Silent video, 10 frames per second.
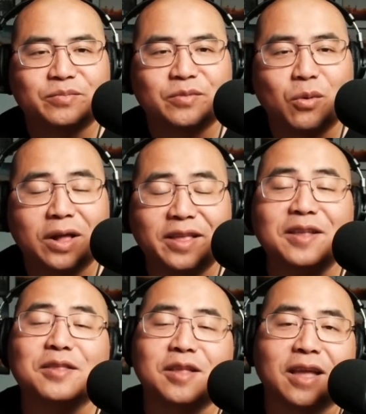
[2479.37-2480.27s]
Well, at the end
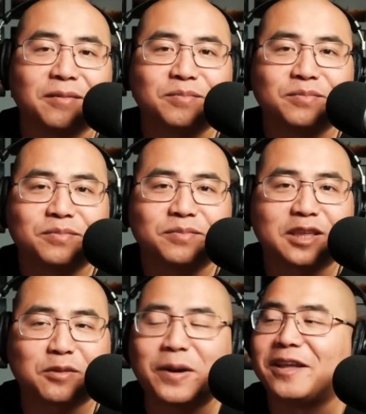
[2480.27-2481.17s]
of the day,
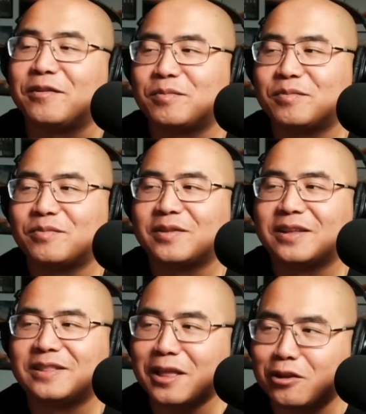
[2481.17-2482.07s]
despite
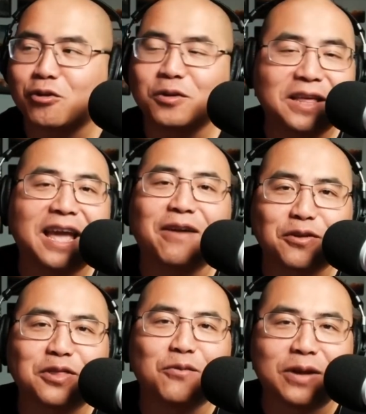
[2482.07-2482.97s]
literally
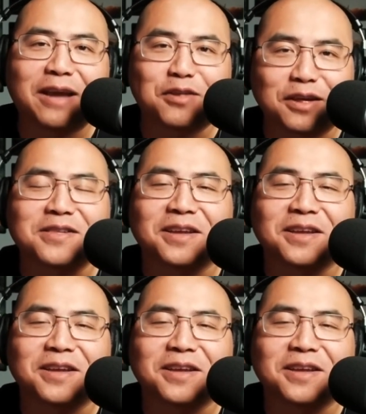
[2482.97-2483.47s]
everything we have just said,